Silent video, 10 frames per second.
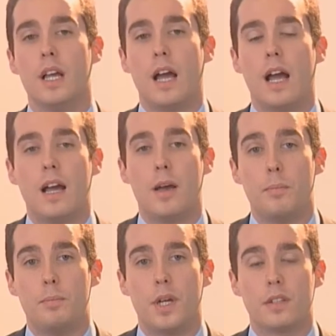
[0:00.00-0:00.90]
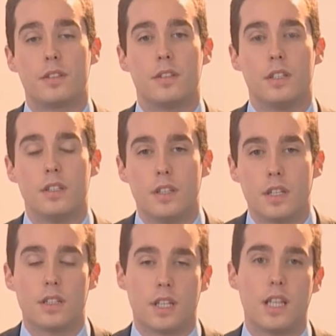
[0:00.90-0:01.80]
But
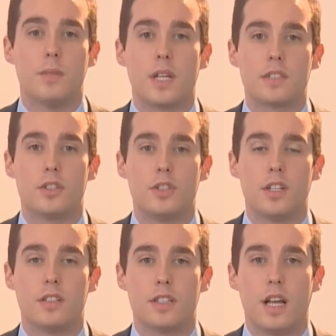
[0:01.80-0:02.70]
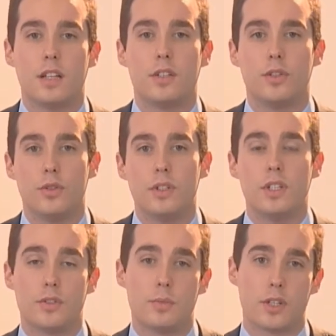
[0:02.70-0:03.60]
the key message is that you
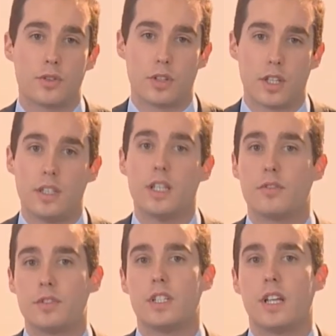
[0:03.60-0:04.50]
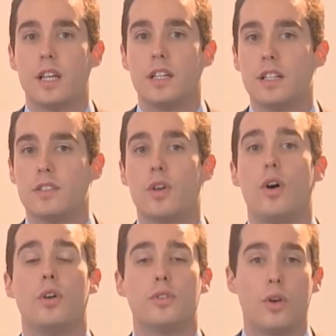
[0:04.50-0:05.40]
need to make sure that the FCA is
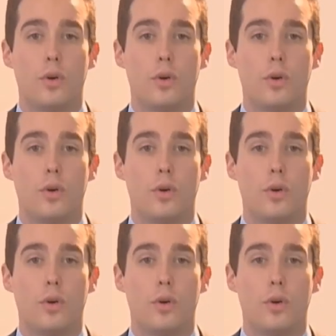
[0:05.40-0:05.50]
on